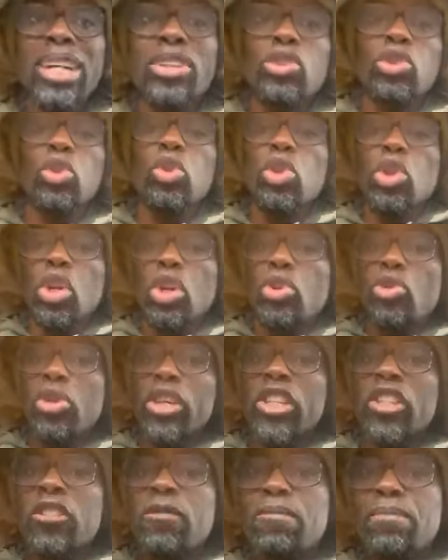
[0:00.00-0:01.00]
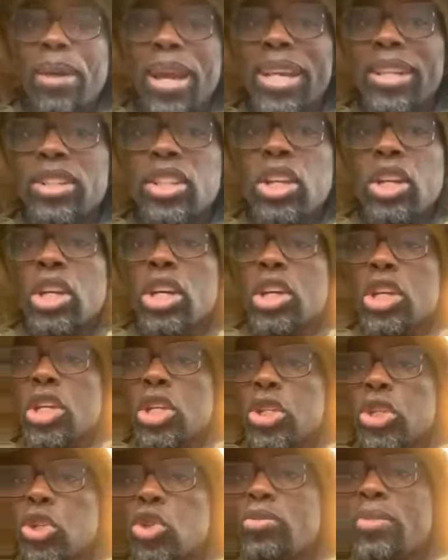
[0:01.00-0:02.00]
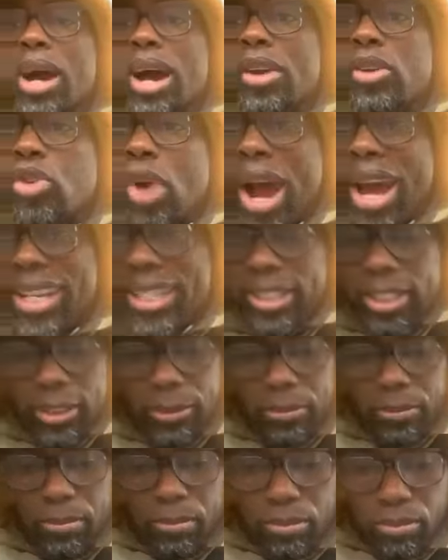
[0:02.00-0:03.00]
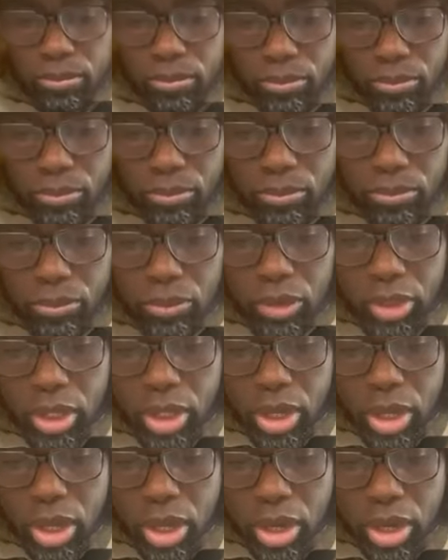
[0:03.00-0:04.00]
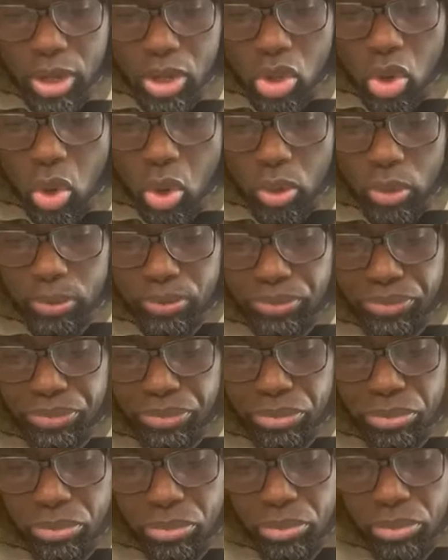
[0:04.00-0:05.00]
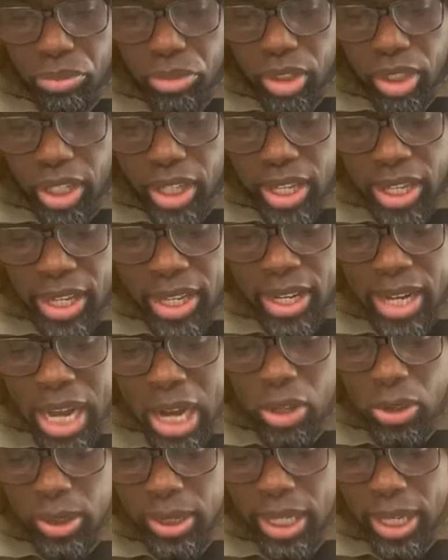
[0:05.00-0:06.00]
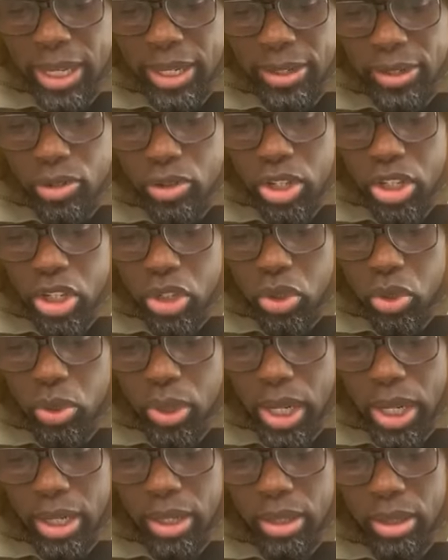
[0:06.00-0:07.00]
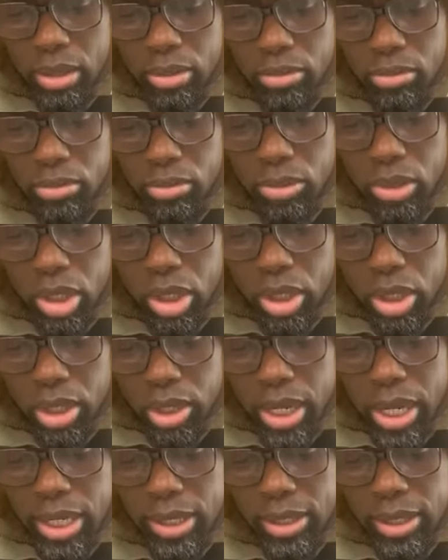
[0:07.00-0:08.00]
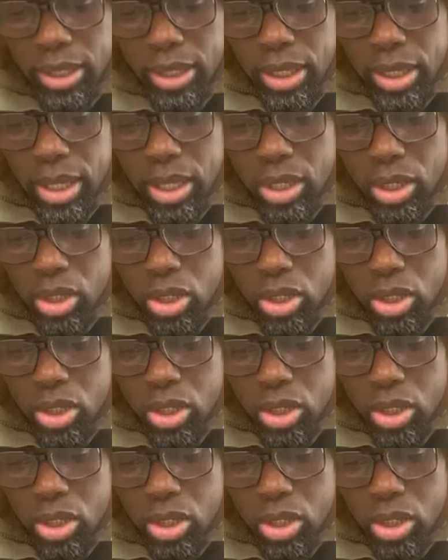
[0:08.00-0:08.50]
that do not respect human rights. So, he now said, Rishi Sunak, that